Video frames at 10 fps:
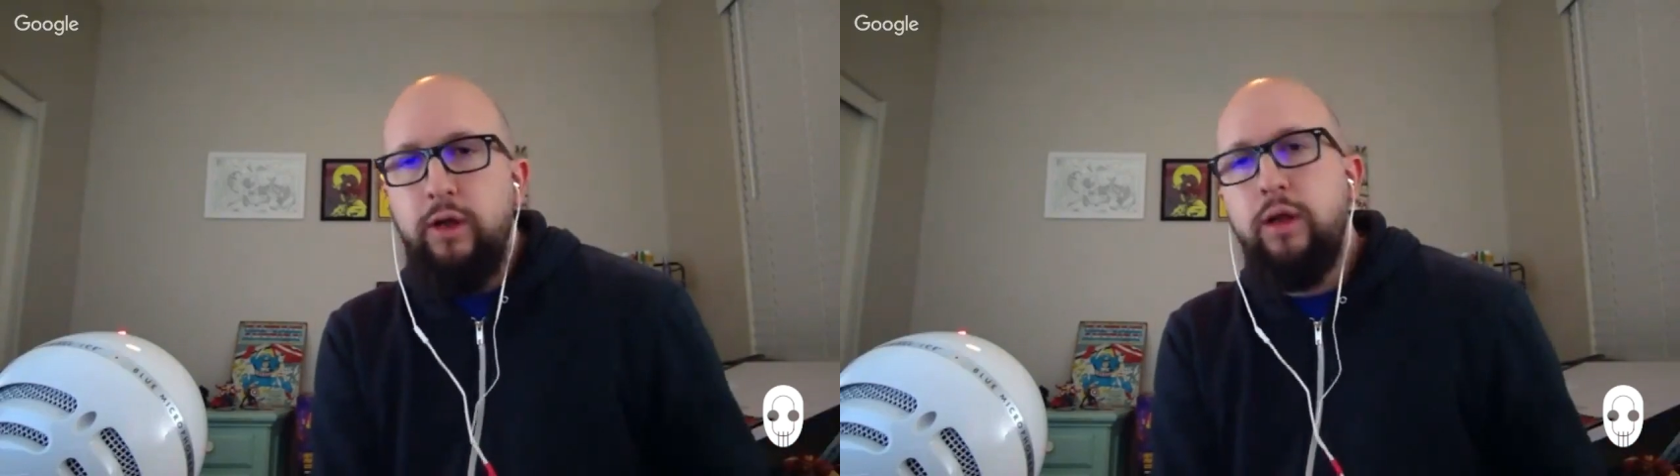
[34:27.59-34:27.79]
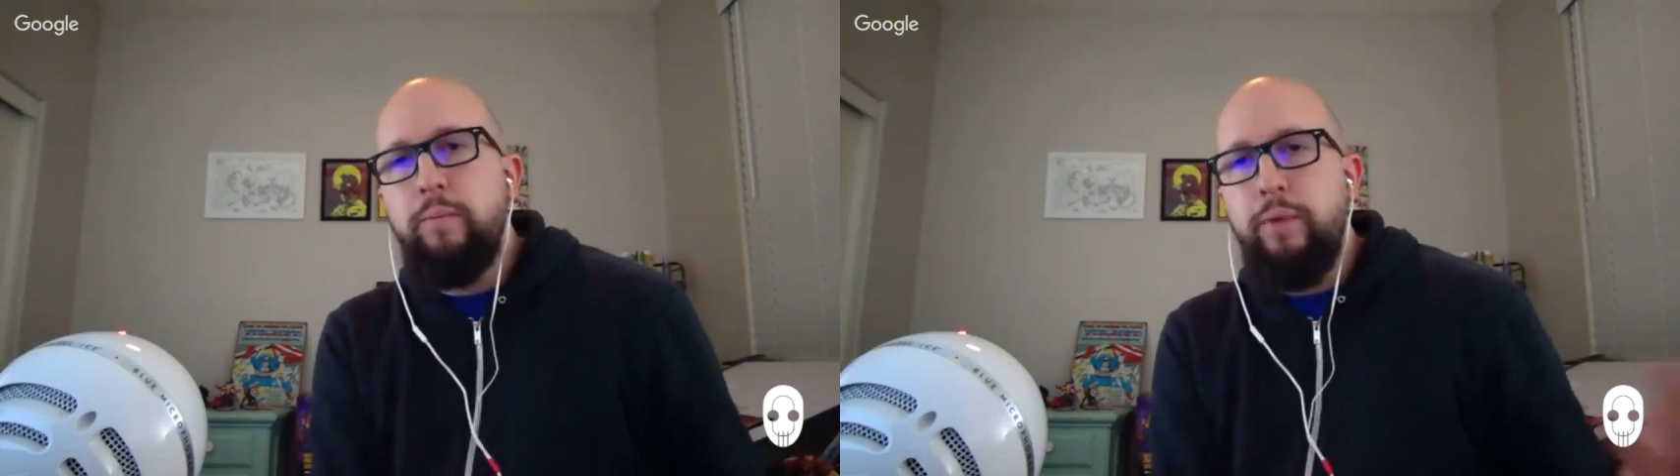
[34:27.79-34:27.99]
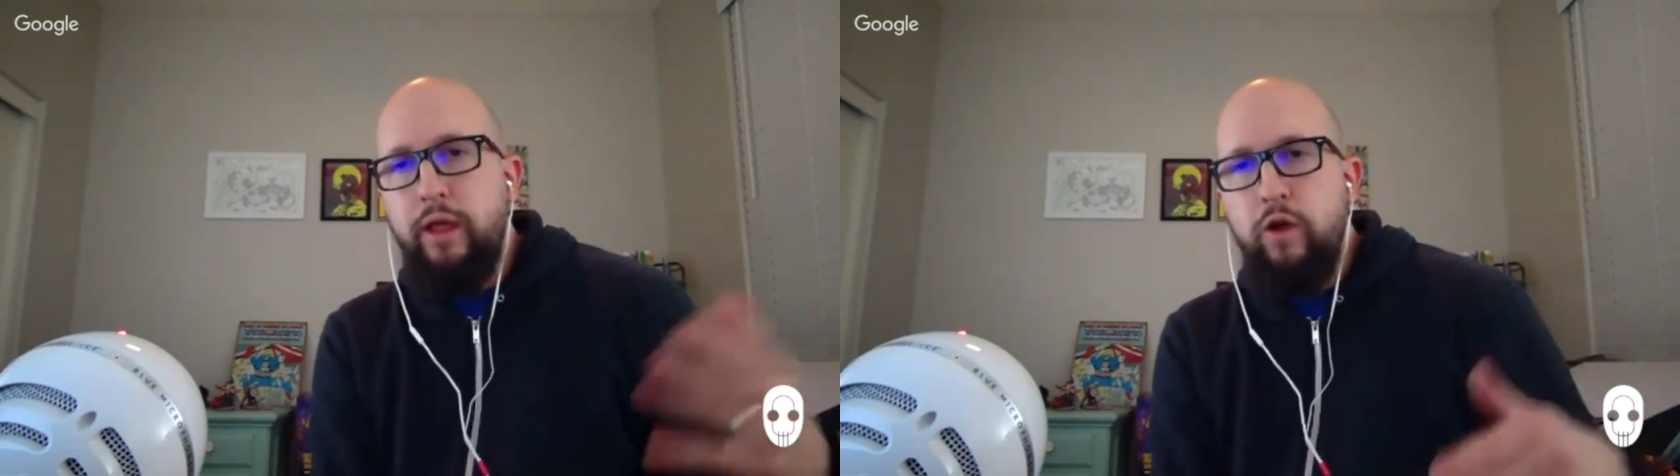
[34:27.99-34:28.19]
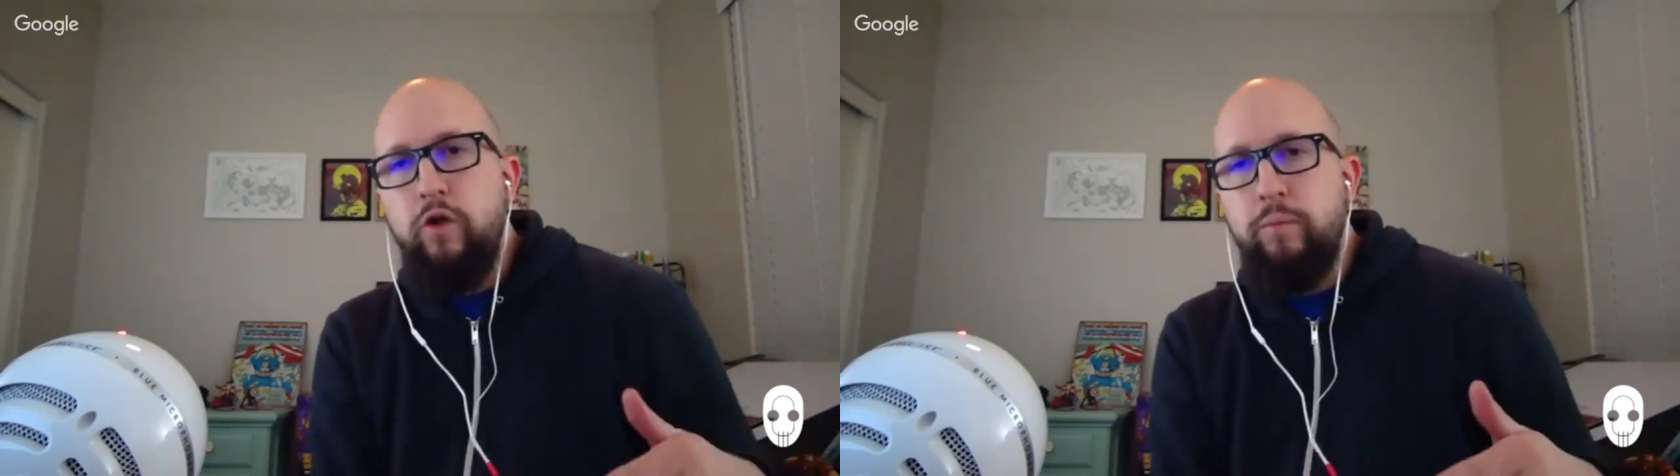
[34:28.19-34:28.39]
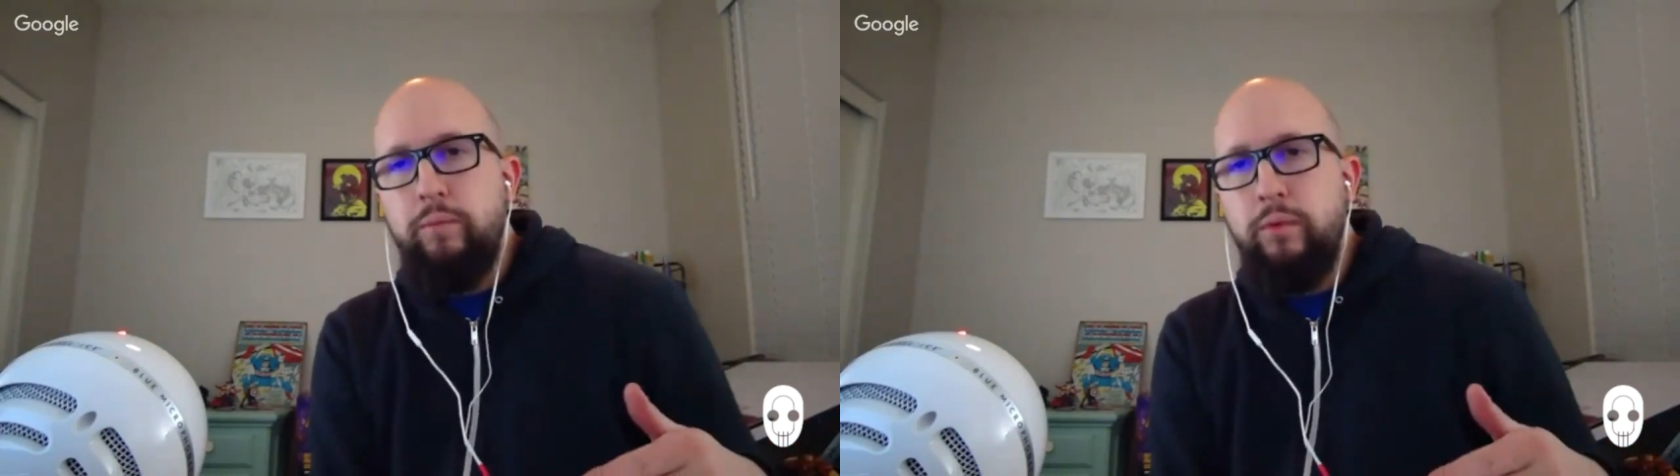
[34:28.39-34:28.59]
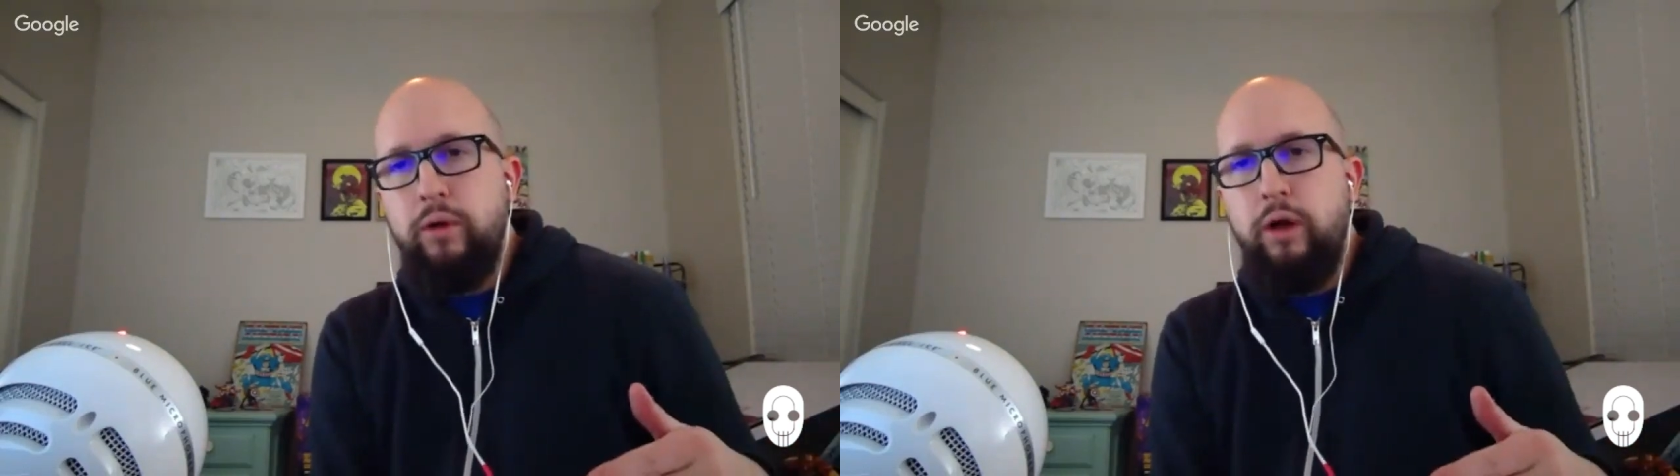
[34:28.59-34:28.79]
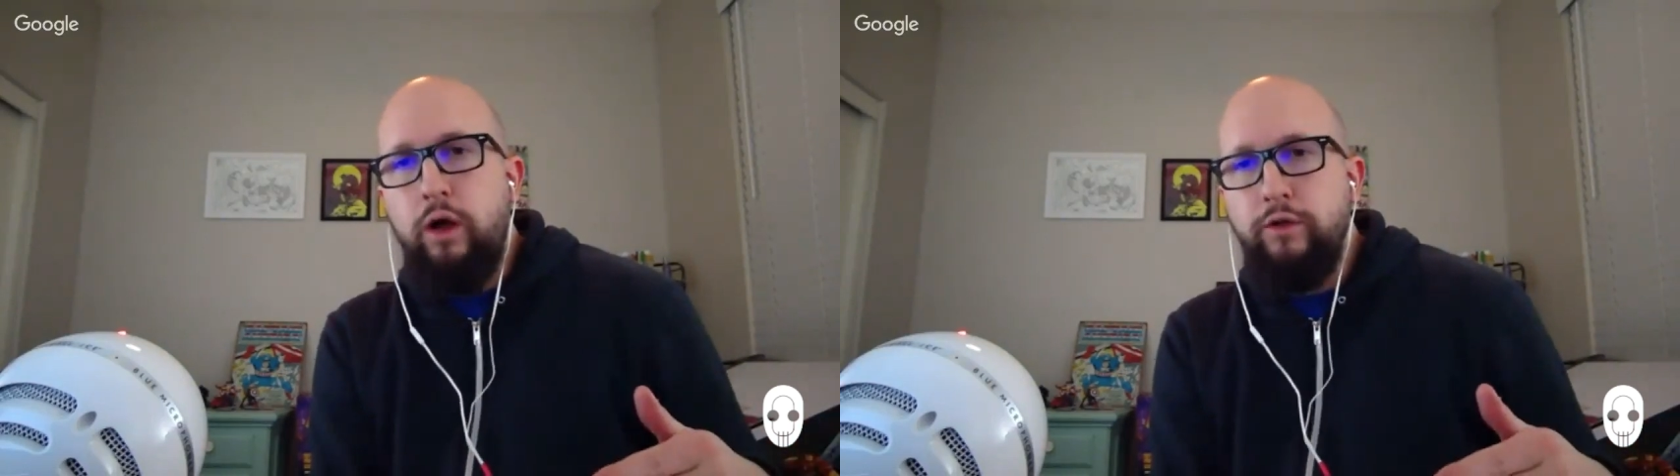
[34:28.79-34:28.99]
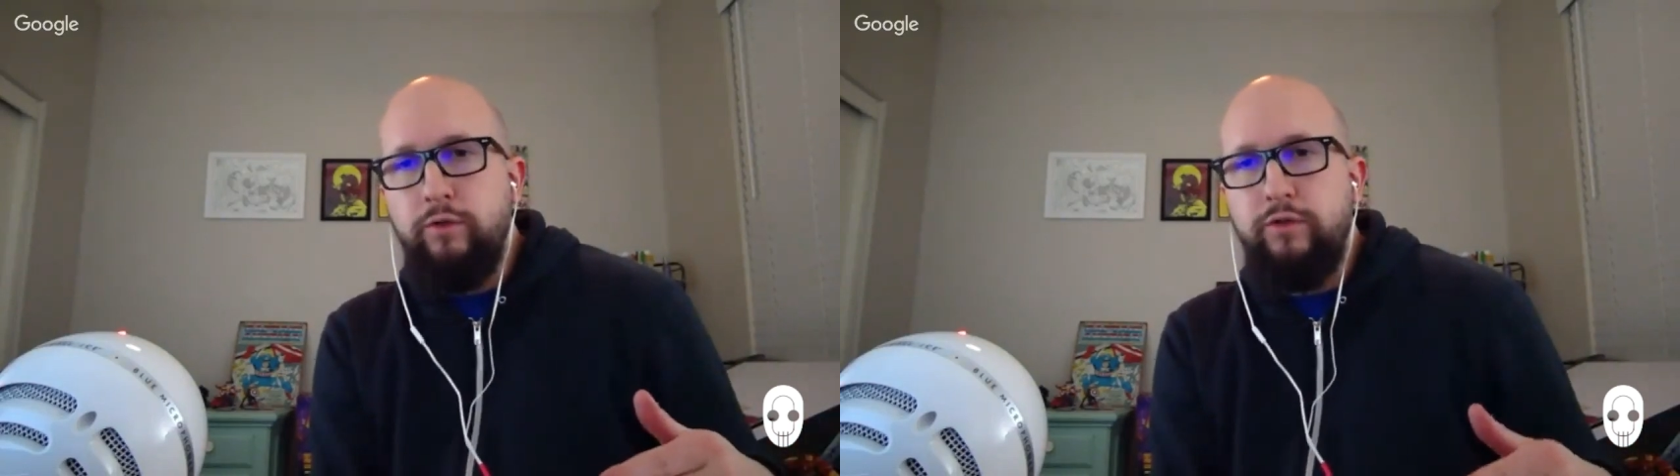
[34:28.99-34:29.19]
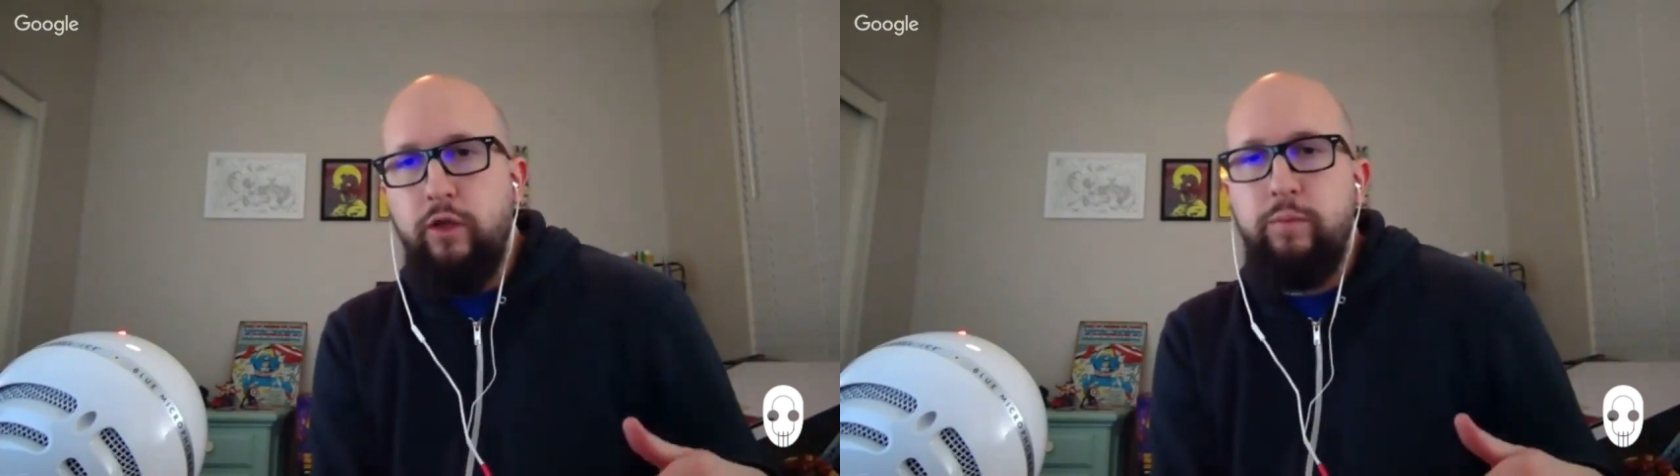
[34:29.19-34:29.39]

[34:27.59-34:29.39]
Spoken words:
but at home, I'll use colored